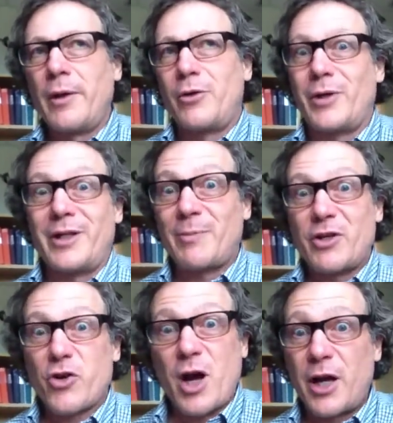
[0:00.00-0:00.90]
Do I need to
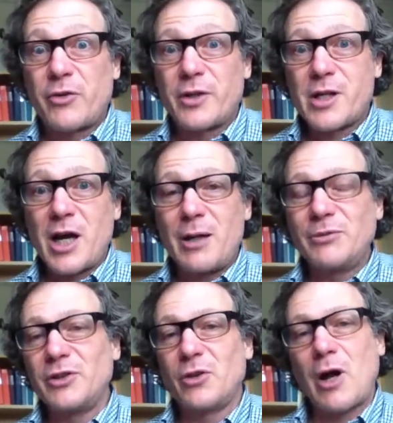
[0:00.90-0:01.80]
measure 100
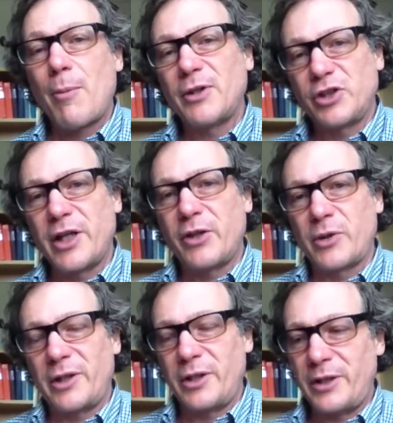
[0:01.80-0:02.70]
times? You know, how much data do
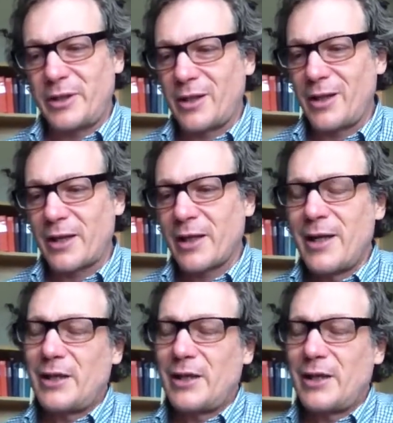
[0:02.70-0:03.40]
I need to collect?